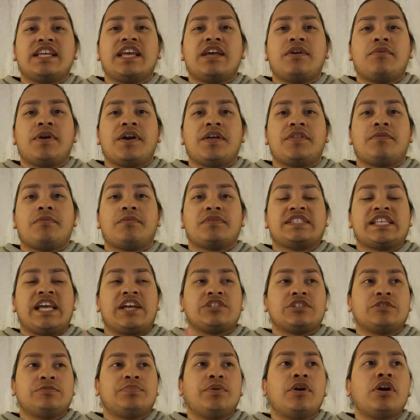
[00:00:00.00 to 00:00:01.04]
it with
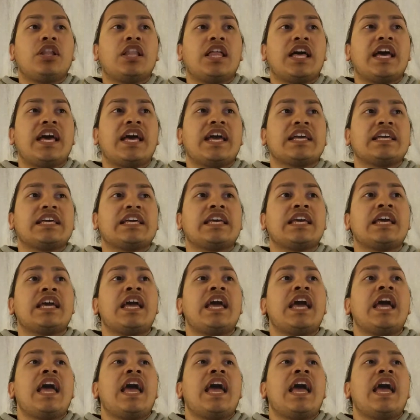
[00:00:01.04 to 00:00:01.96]
Sandra Bullock.